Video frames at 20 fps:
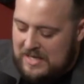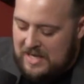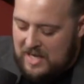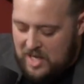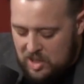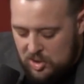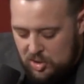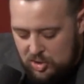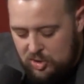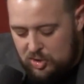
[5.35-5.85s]

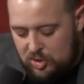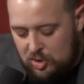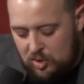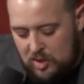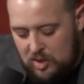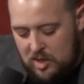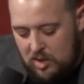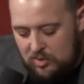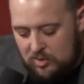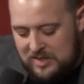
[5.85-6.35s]
in
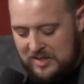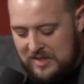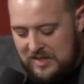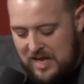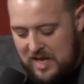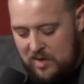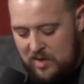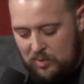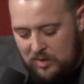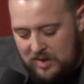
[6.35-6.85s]
studio
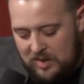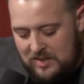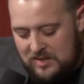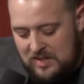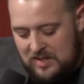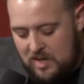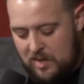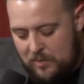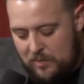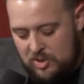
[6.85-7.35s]
today. We'll get to
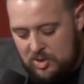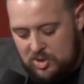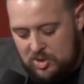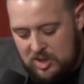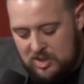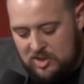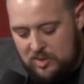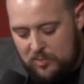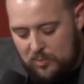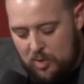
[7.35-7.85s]
him in
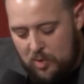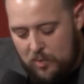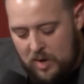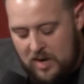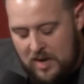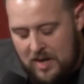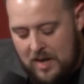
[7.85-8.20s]
just a moment.